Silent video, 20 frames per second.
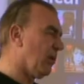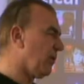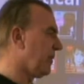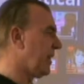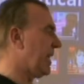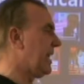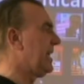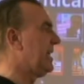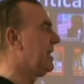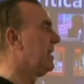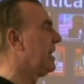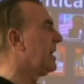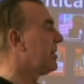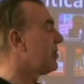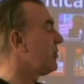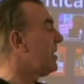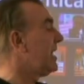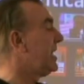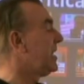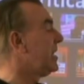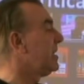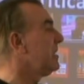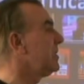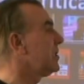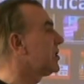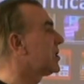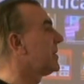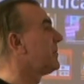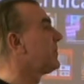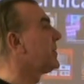lovely
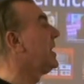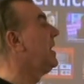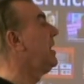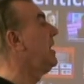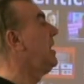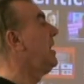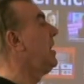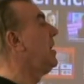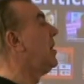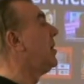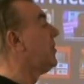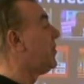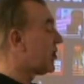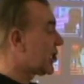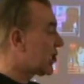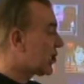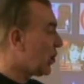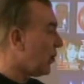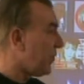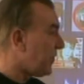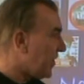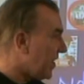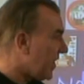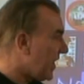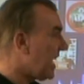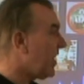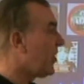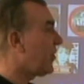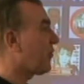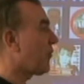ingredients, the stuff that
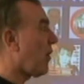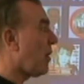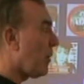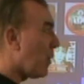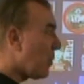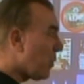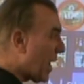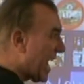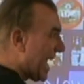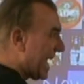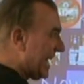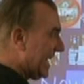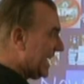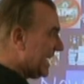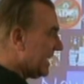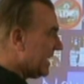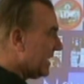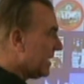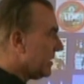they throw away,